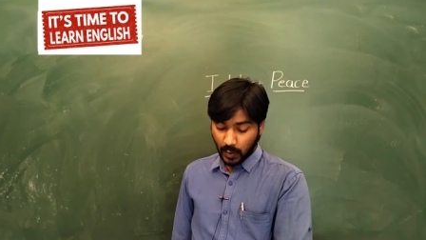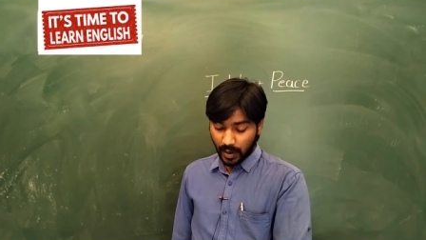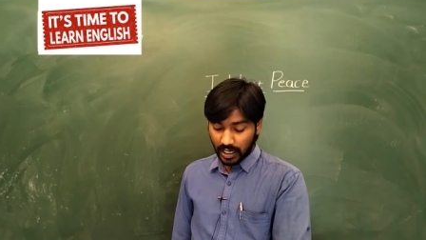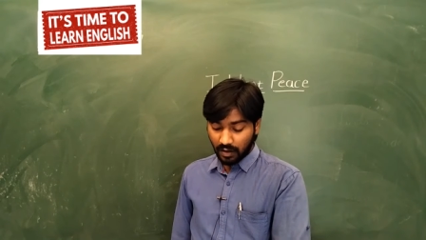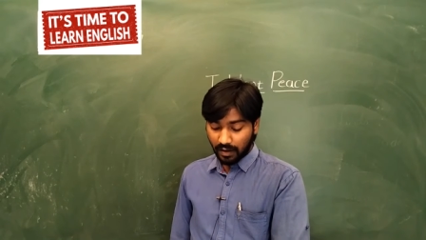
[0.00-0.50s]

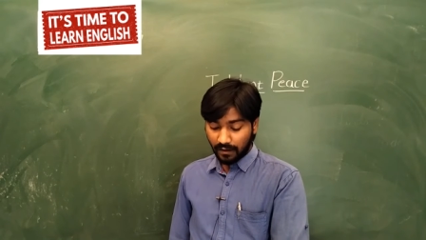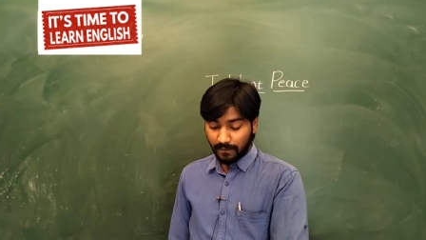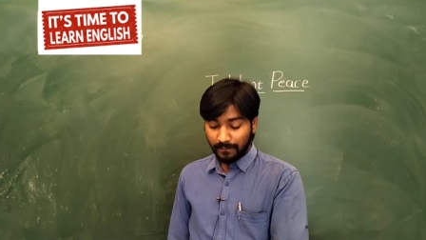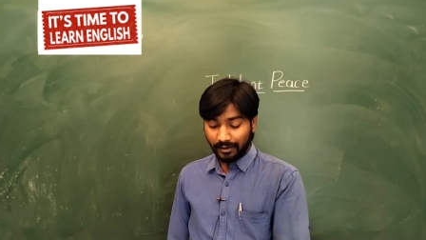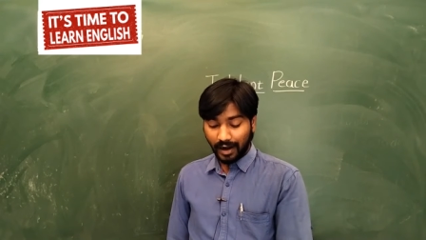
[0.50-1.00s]
when you
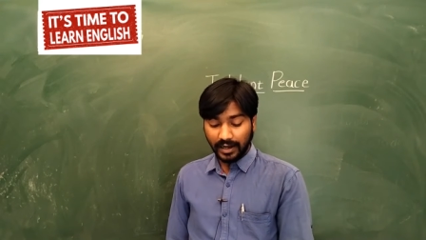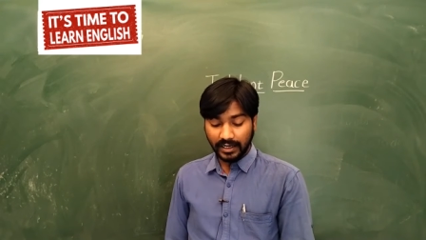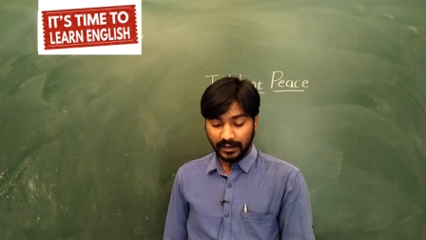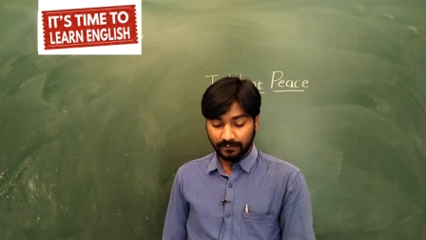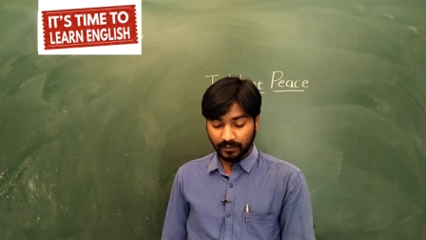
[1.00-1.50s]
are
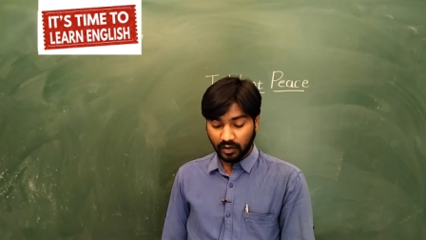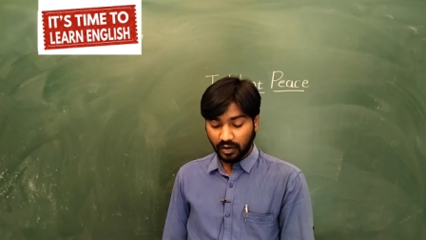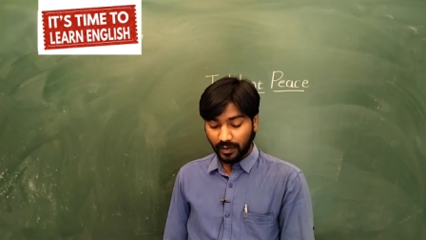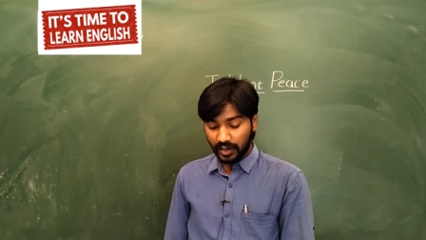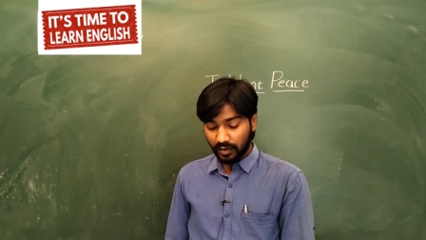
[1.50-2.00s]
writing
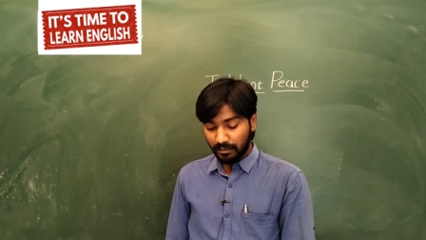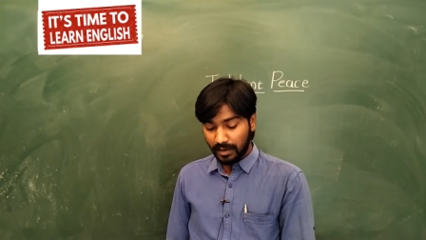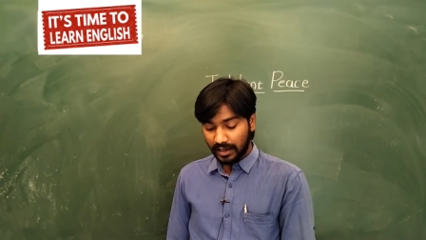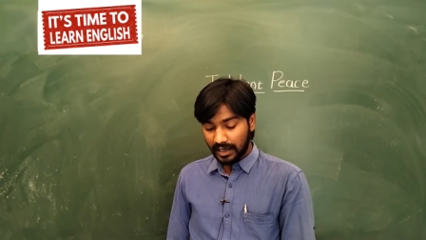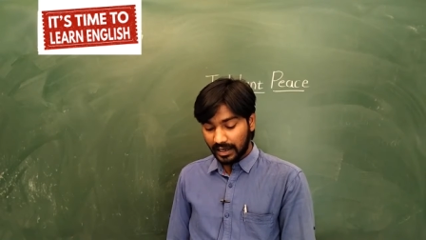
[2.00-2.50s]
or when you are
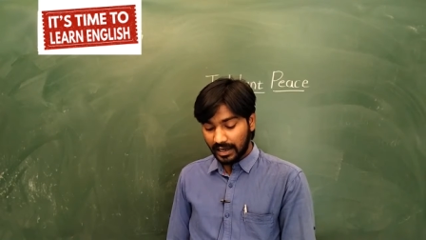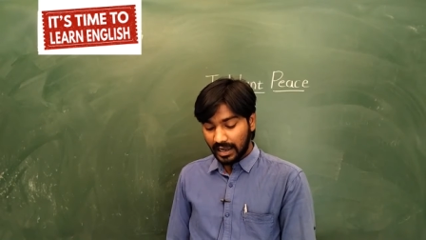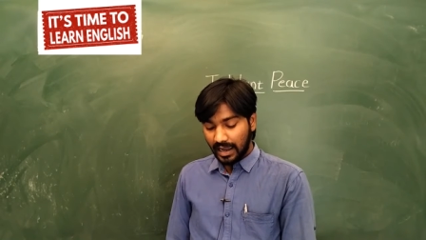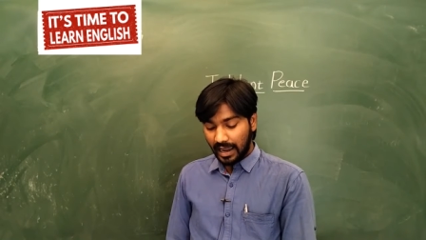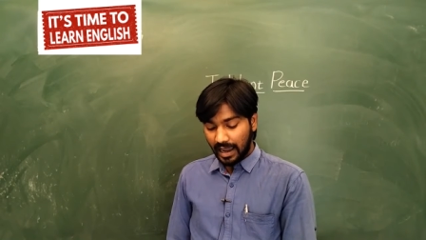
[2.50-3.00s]
making
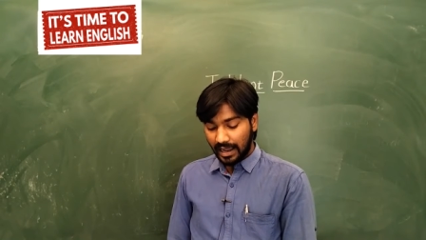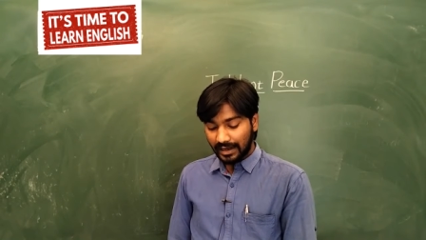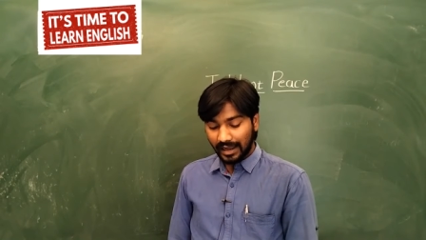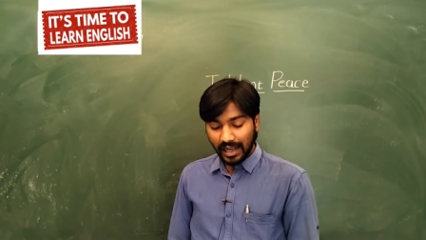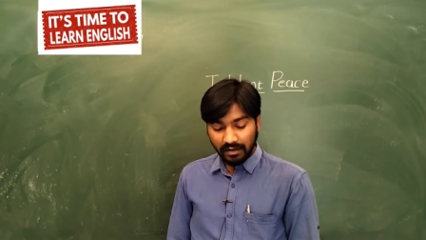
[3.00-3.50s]

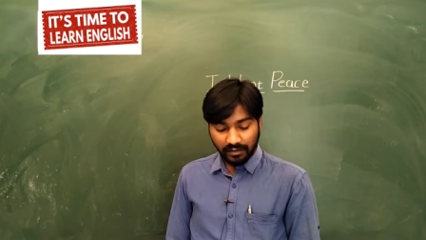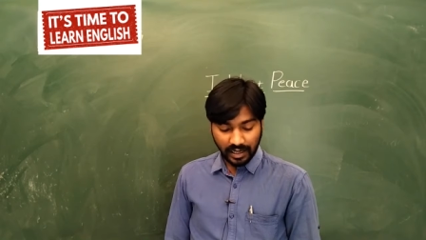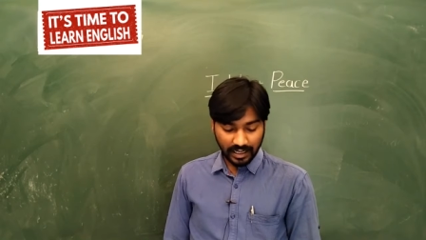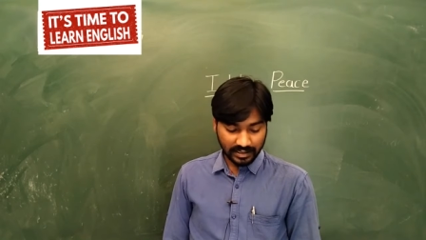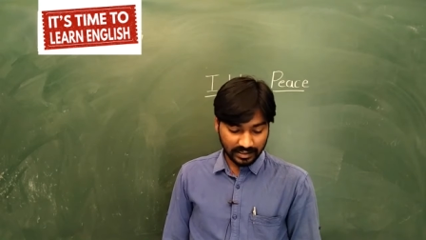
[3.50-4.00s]
an
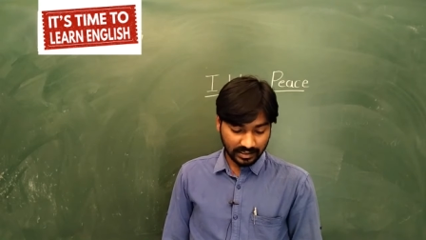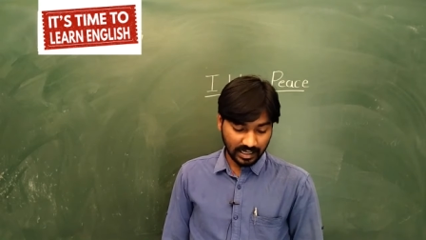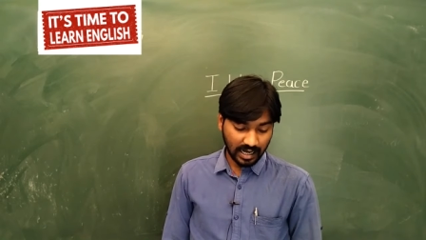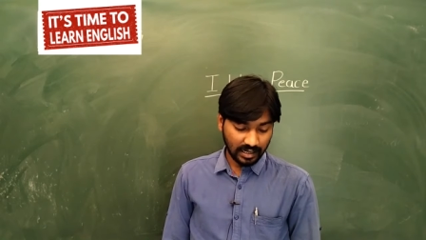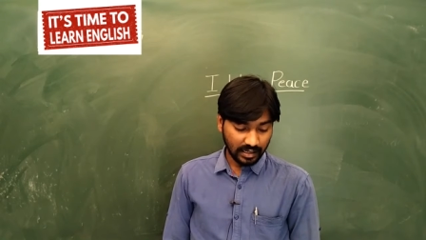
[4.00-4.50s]
invitation
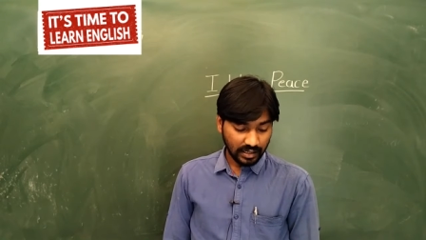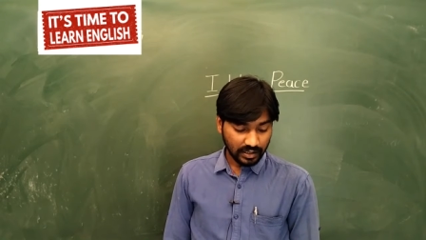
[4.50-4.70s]
card.